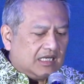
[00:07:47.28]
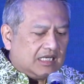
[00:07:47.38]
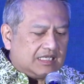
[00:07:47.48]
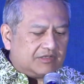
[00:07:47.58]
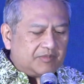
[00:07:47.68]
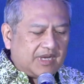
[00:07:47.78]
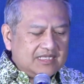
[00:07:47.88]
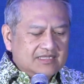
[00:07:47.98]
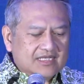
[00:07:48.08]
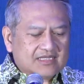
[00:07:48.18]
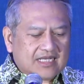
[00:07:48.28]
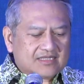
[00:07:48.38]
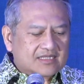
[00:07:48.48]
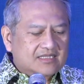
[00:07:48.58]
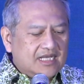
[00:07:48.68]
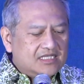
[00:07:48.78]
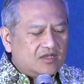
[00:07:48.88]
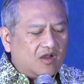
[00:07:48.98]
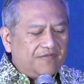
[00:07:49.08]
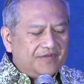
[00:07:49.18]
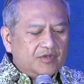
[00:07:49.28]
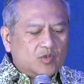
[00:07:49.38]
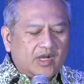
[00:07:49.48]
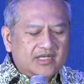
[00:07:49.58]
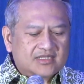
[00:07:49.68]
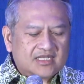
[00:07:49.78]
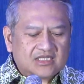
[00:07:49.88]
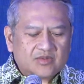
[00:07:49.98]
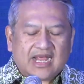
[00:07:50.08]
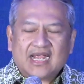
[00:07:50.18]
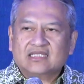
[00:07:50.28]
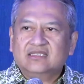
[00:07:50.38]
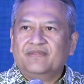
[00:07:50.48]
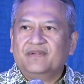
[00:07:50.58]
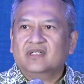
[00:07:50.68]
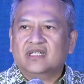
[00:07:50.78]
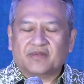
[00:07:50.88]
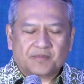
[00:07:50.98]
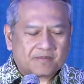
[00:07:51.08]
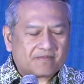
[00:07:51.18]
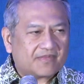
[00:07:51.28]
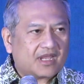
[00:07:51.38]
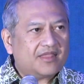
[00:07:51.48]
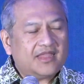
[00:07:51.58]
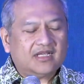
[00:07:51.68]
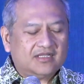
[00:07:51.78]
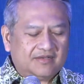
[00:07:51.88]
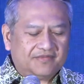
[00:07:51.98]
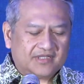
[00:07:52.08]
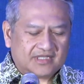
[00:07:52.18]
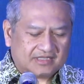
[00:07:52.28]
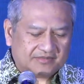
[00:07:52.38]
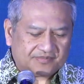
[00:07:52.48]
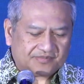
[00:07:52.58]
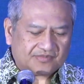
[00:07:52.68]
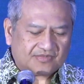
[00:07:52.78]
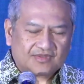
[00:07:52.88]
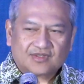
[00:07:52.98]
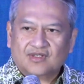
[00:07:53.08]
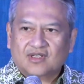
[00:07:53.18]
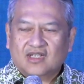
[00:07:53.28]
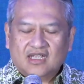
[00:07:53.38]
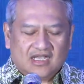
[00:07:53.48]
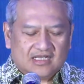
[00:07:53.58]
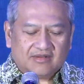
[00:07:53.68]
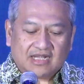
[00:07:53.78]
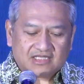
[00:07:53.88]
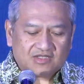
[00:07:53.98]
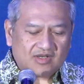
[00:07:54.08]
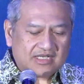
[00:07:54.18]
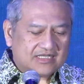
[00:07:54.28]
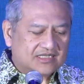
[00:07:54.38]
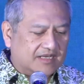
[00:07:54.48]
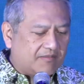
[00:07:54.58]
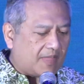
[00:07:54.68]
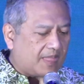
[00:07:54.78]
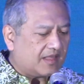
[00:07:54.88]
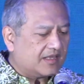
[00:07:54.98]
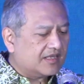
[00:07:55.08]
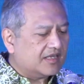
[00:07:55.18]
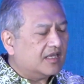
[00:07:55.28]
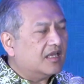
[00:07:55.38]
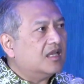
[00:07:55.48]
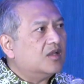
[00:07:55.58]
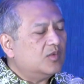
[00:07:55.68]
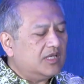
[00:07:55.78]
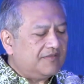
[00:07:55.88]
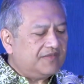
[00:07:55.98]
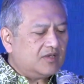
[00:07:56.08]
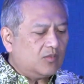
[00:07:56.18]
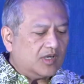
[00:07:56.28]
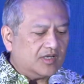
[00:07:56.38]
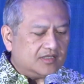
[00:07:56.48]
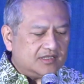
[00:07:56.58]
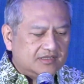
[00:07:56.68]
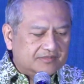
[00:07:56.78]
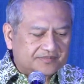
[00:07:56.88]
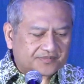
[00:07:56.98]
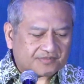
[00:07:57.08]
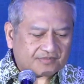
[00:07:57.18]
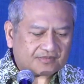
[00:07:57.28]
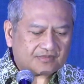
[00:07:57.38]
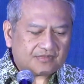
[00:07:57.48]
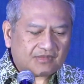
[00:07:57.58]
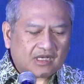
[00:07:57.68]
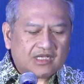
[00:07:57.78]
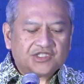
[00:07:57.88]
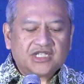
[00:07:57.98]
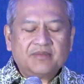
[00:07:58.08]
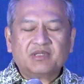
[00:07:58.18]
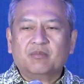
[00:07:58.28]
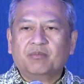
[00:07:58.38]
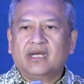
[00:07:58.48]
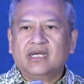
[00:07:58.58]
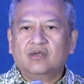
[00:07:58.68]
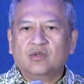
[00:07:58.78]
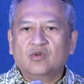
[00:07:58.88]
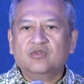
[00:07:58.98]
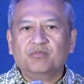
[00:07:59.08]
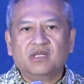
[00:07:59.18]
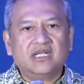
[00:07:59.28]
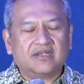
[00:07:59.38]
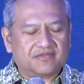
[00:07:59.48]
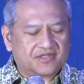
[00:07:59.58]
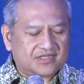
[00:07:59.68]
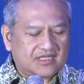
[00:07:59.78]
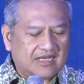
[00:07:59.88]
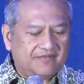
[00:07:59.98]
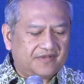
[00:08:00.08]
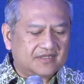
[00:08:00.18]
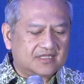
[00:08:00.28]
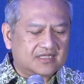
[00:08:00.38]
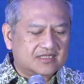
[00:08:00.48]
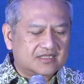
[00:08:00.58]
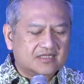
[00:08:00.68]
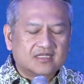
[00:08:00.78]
He reminds us that success often requires us to act differently, think differently. Now, that's not easy. We live in a world shaped by our own beliefs and filters.